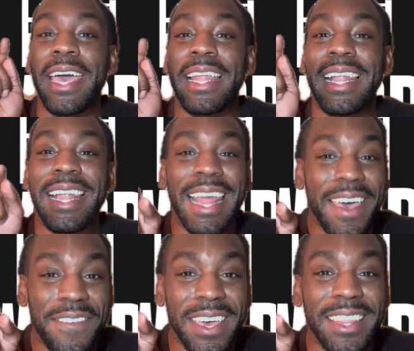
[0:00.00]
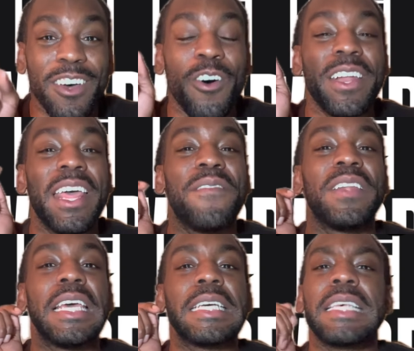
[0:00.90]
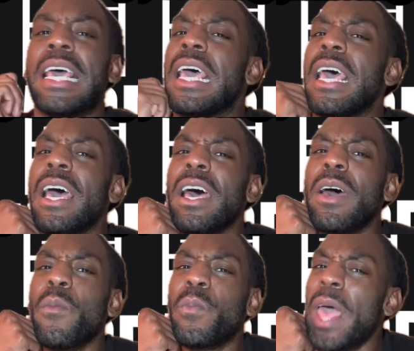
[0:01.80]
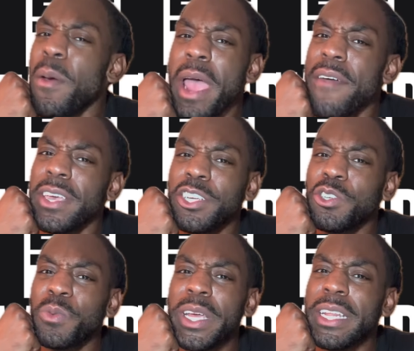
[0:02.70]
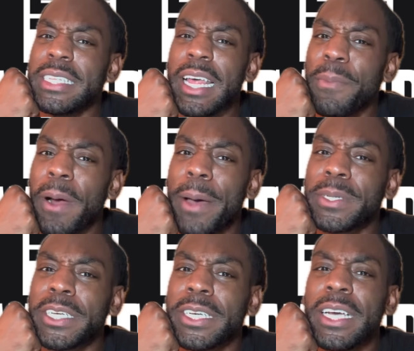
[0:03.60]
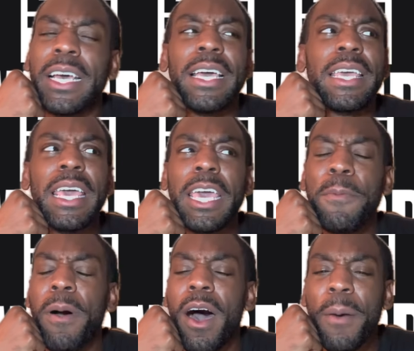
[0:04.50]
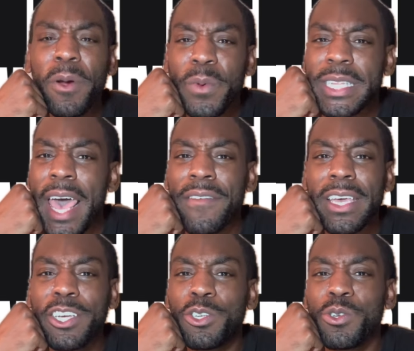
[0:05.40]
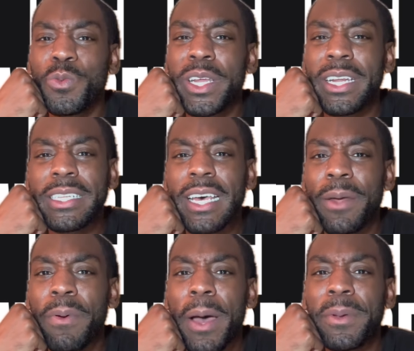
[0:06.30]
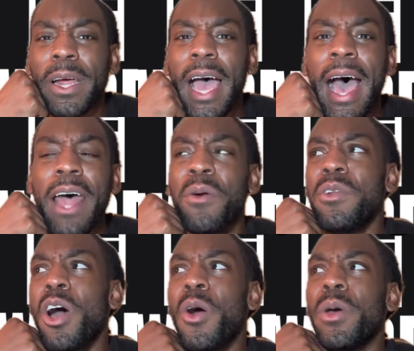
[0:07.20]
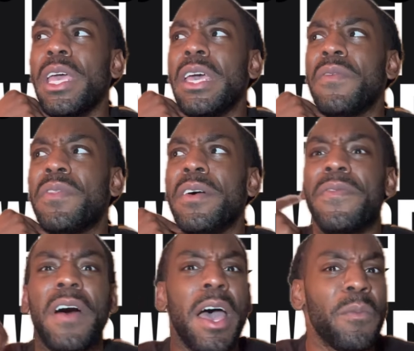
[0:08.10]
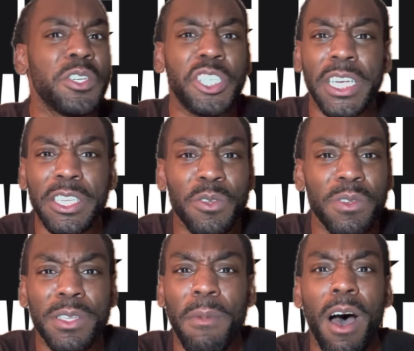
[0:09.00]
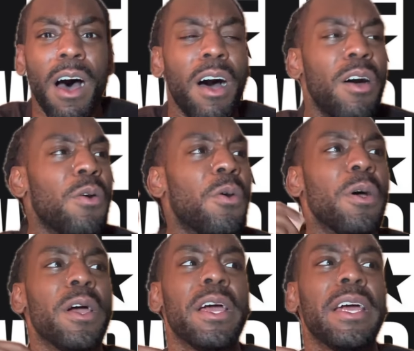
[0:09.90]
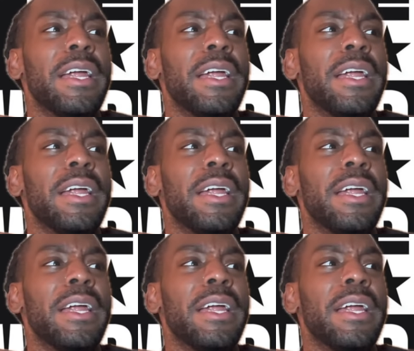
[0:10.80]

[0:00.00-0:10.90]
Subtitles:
11th on Netflix, they were having issues reading the teleprompter. Keke Palmer was having issues reading the teleprompter. I don't know if the font was just too small or